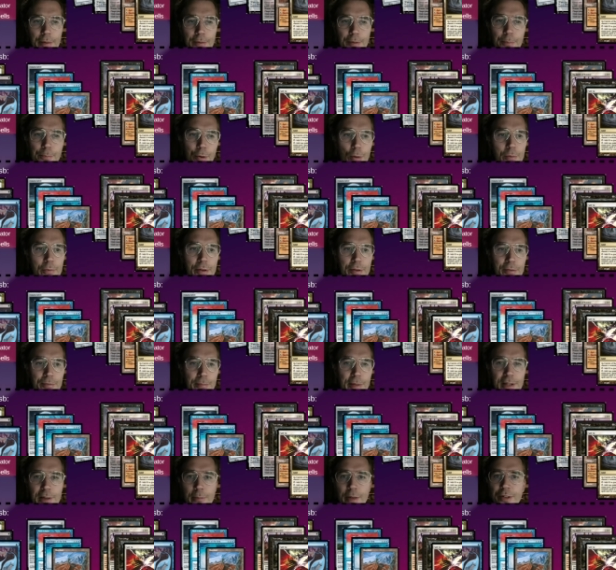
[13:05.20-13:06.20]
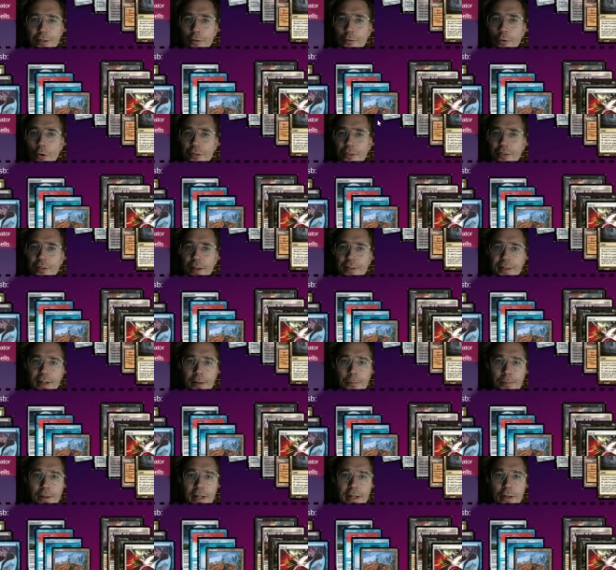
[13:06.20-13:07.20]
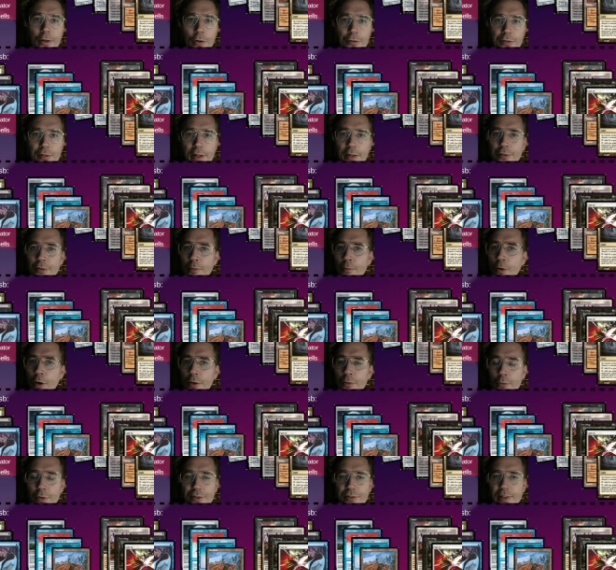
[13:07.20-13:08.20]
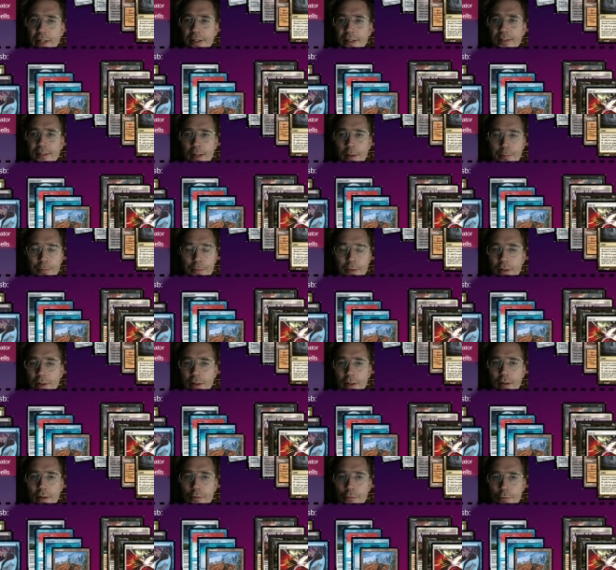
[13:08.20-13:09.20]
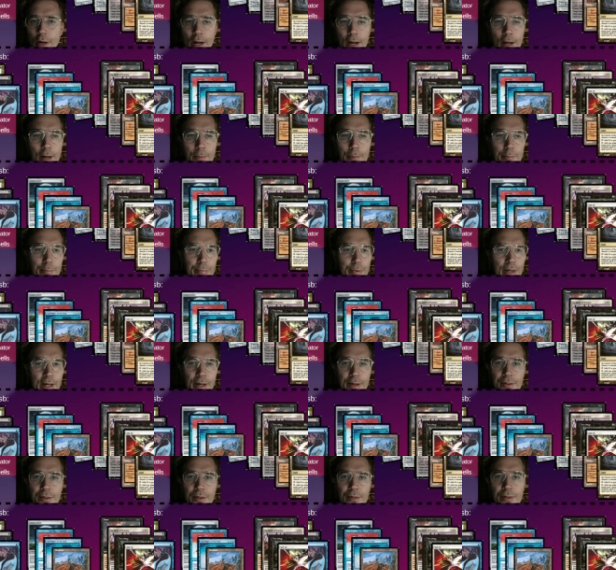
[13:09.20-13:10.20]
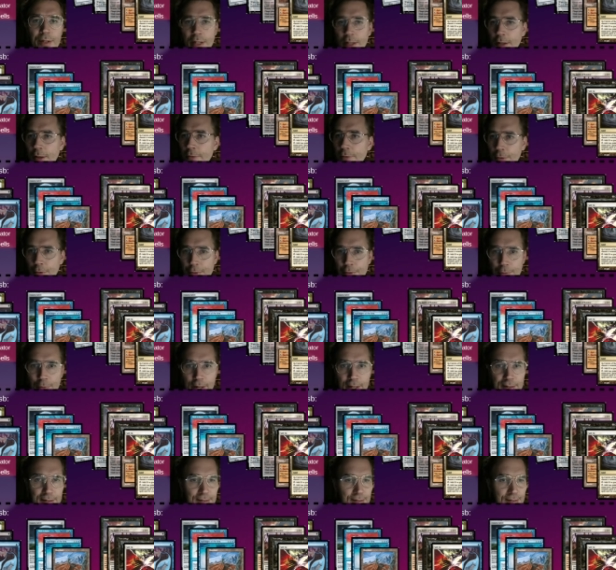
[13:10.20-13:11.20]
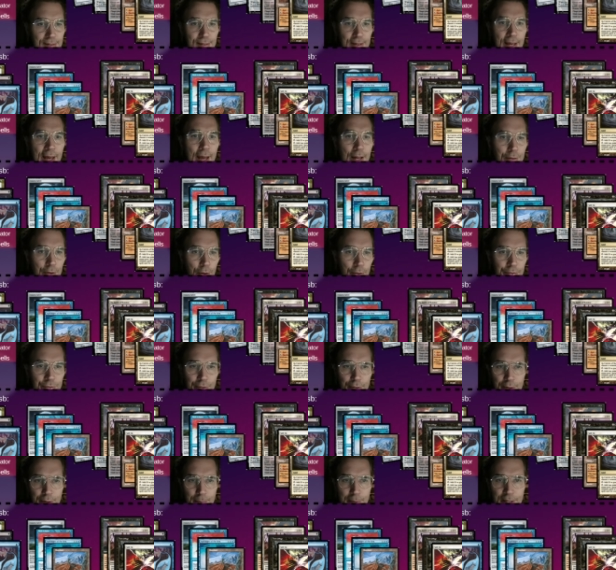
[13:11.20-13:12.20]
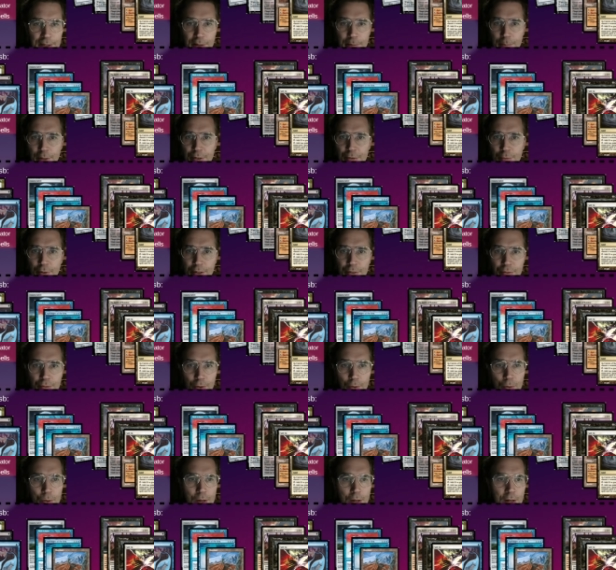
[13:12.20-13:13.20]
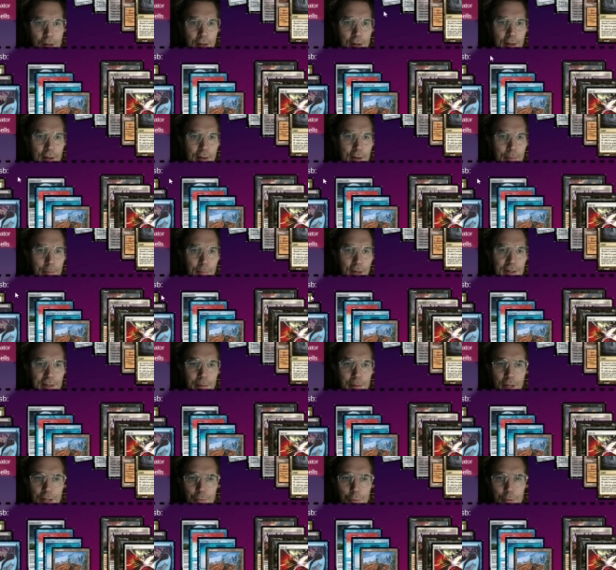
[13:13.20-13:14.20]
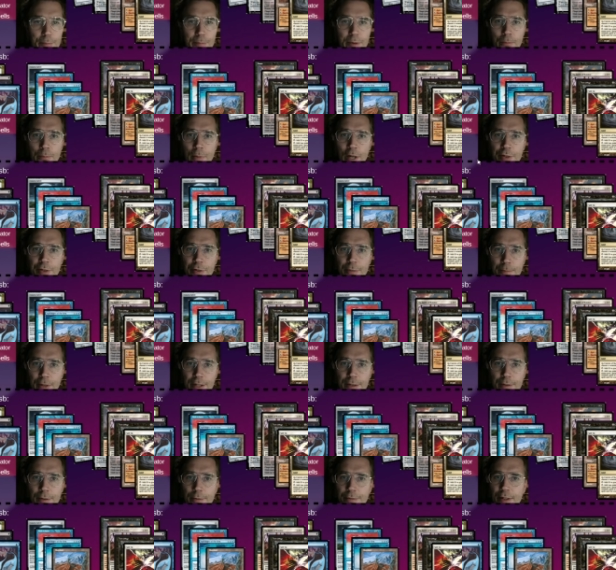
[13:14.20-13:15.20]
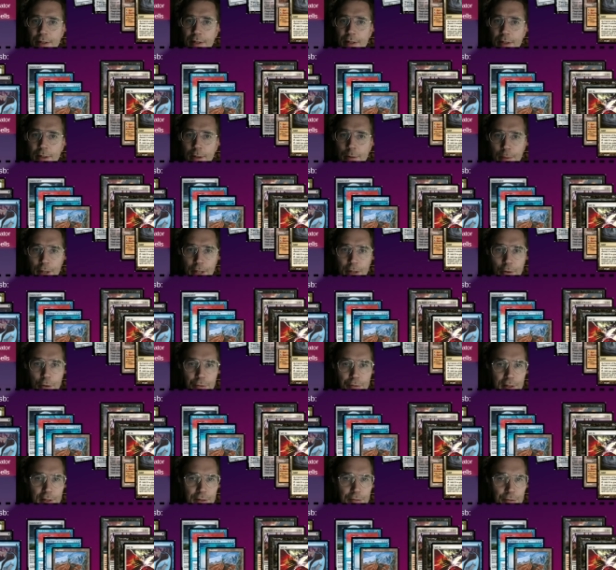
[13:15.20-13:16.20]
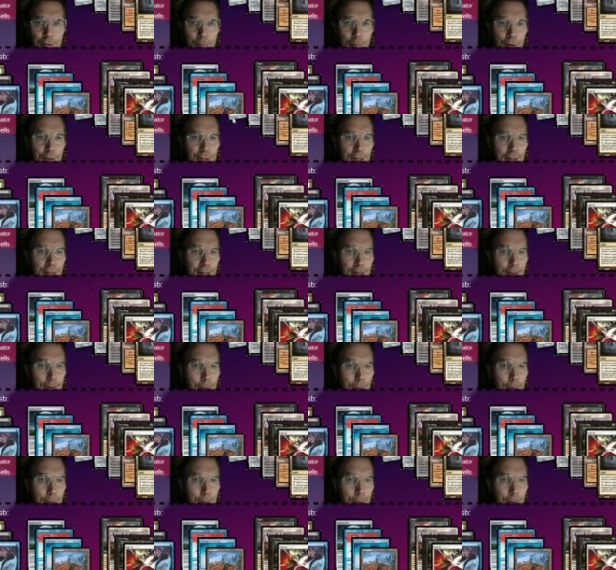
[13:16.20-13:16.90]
The problem with Meddling Mage, of course, is that they play Kotzleg's Command, which lets them ramp and dig for threats and answer the Meddling Mage, right? So Meddling Mage would be much better if they didn't play Kotzleg's Command, I think.